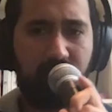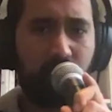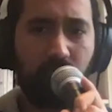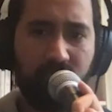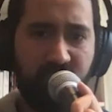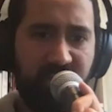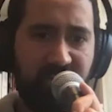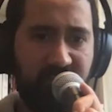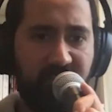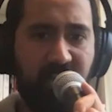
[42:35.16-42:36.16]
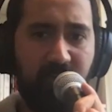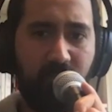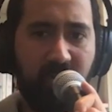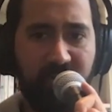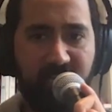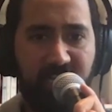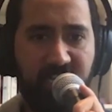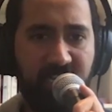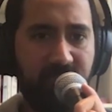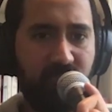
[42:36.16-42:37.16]
Coltrane, Cannonball
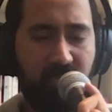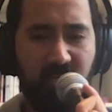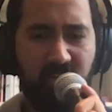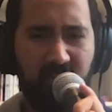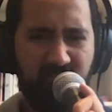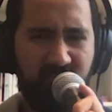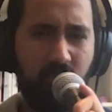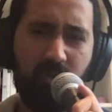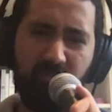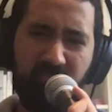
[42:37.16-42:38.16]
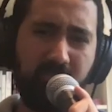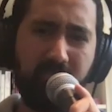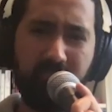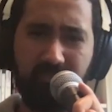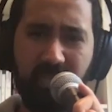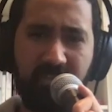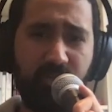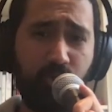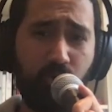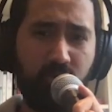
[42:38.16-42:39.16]
Adderley, uh, a lot of like The
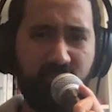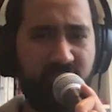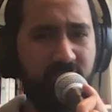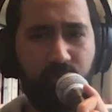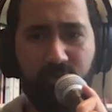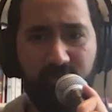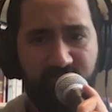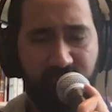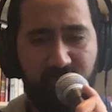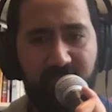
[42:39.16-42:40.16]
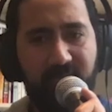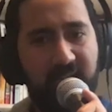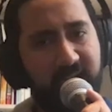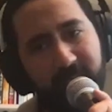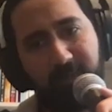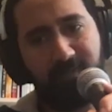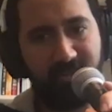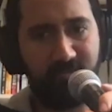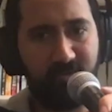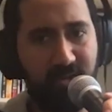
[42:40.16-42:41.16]
Doors. The Doors for me were like my
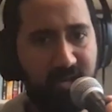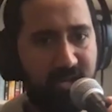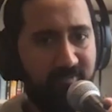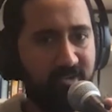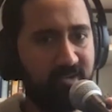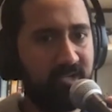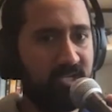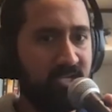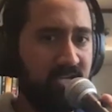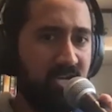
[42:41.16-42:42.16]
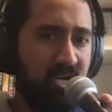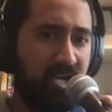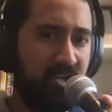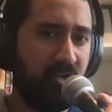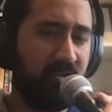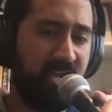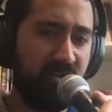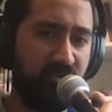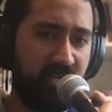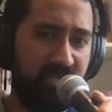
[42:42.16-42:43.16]
favorite band ever. Uh, a lot of
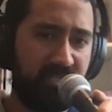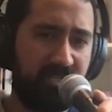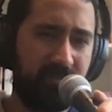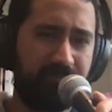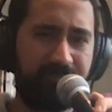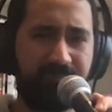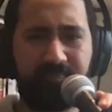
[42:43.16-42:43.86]
Hendrix, hmm.